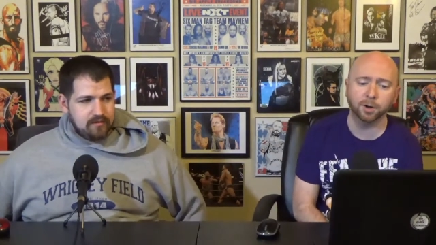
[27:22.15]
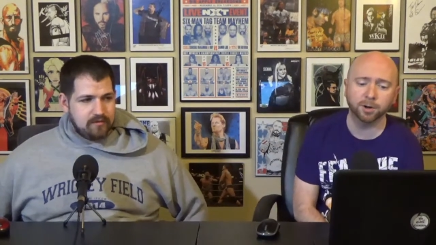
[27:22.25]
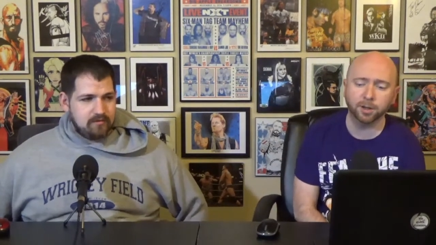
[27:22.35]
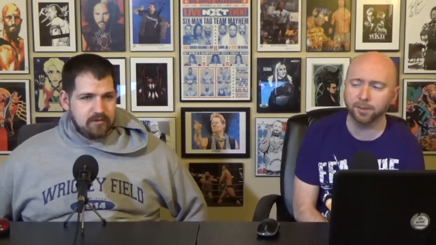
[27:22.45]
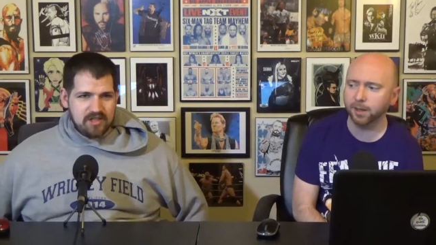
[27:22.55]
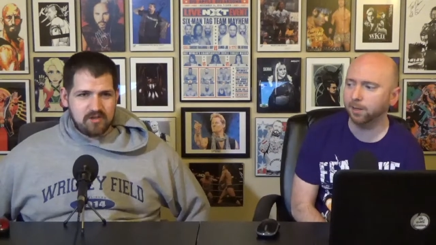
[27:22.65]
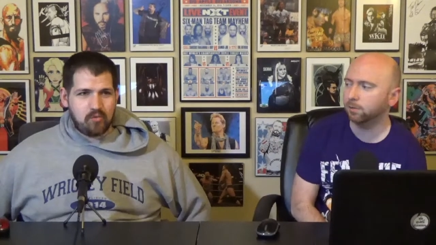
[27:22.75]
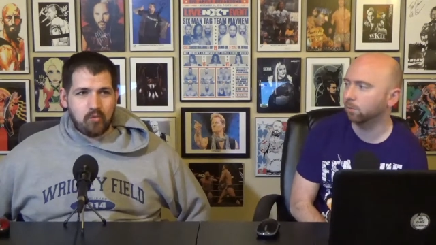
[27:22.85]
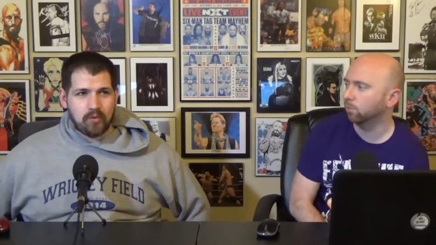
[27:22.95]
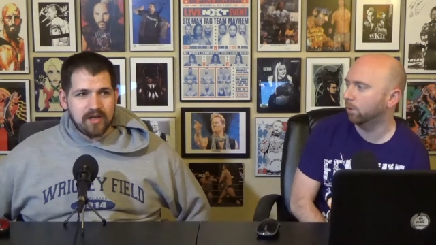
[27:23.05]
Speaker 1: and Which is
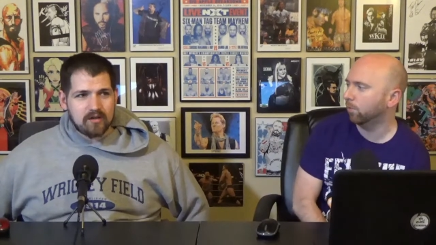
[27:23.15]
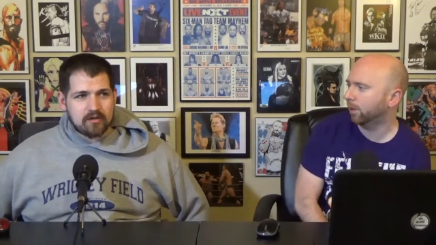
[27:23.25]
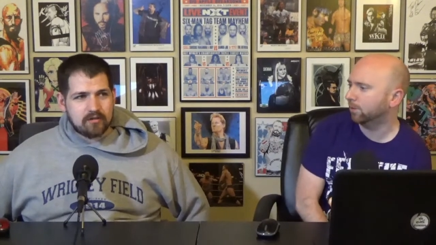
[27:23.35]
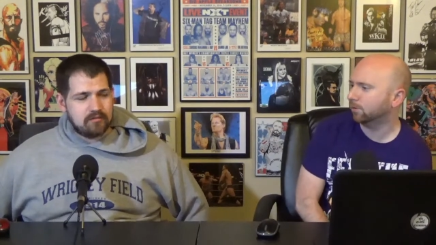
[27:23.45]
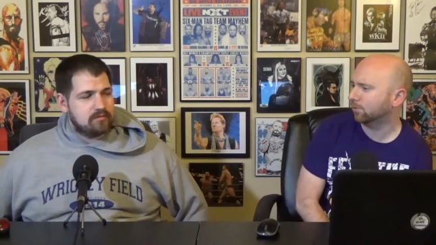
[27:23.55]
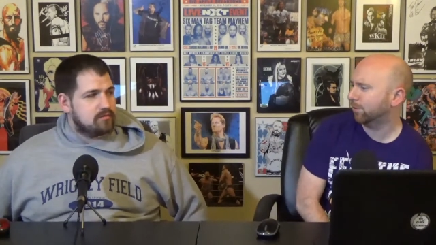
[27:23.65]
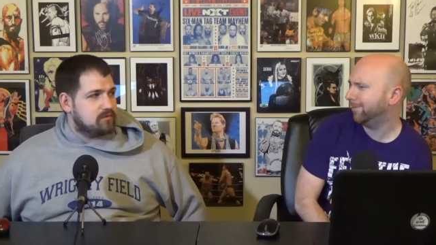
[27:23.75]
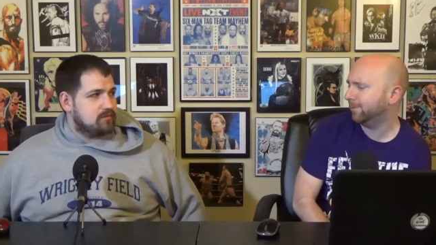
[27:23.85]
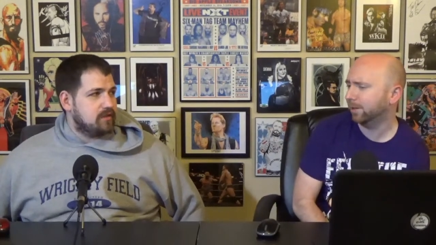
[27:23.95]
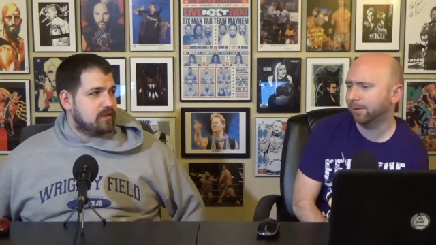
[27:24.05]
weird. The script. I
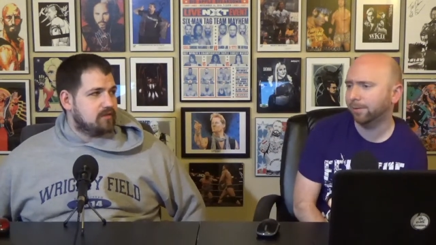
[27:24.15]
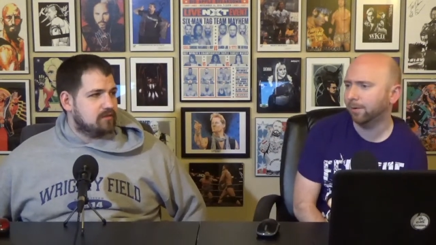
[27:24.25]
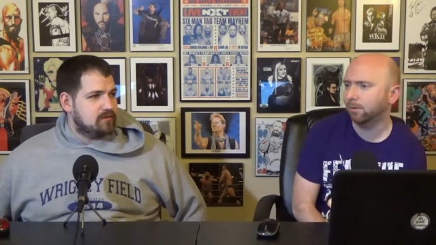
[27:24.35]
Yeah. don't know.